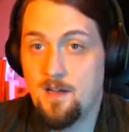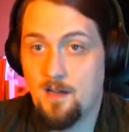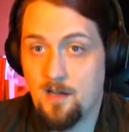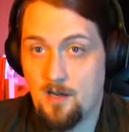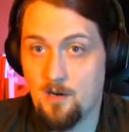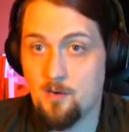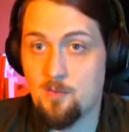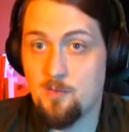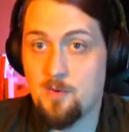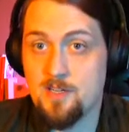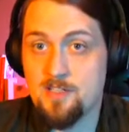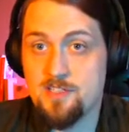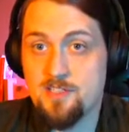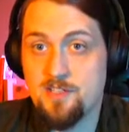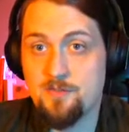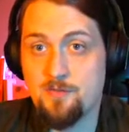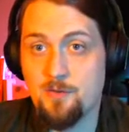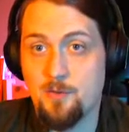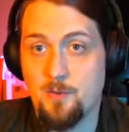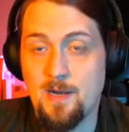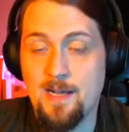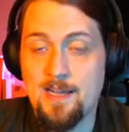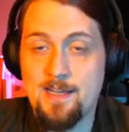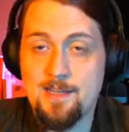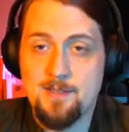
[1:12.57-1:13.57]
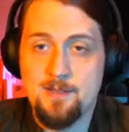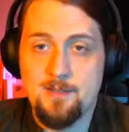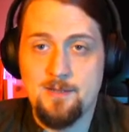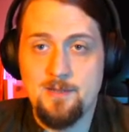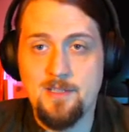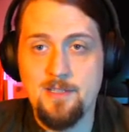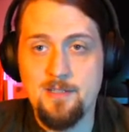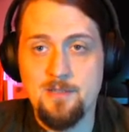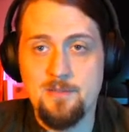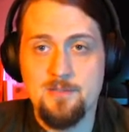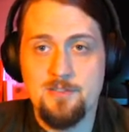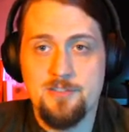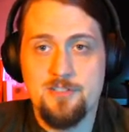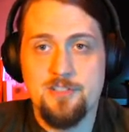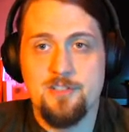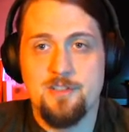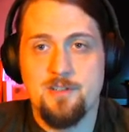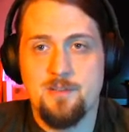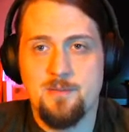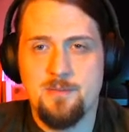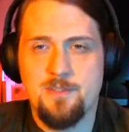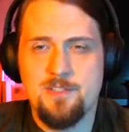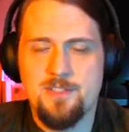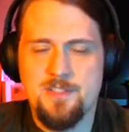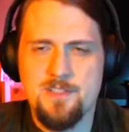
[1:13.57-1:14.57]
are watching Varietal
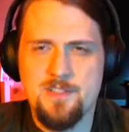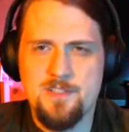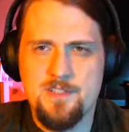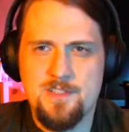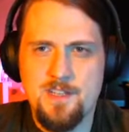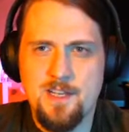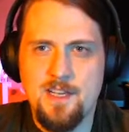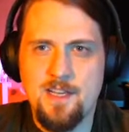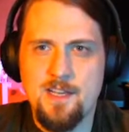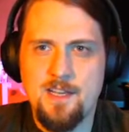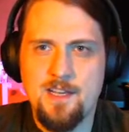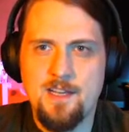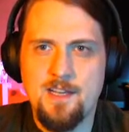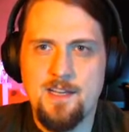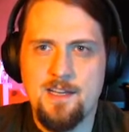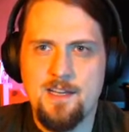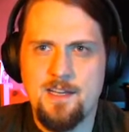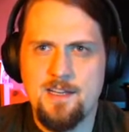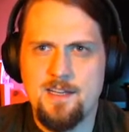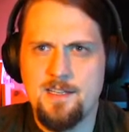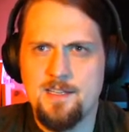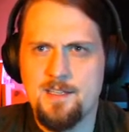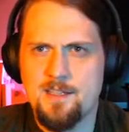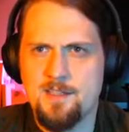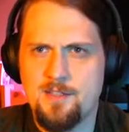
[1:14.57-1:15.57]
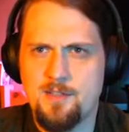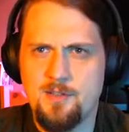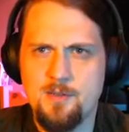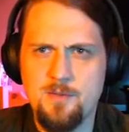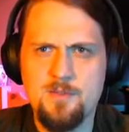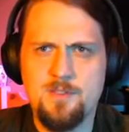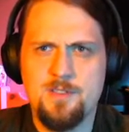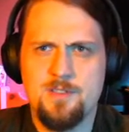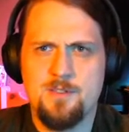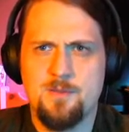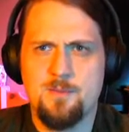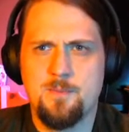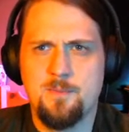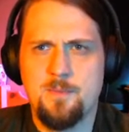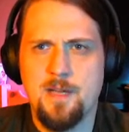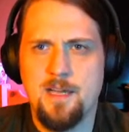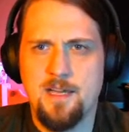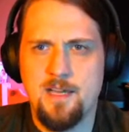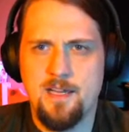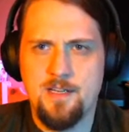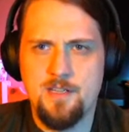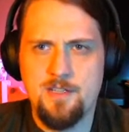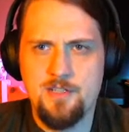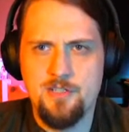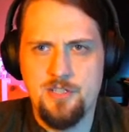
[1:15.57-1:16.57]
Literature, which is a YouTube
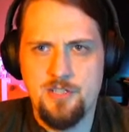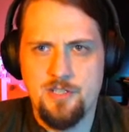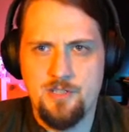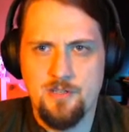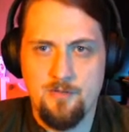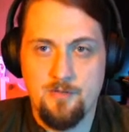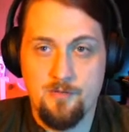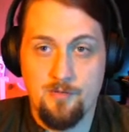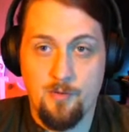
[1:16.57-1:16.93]
page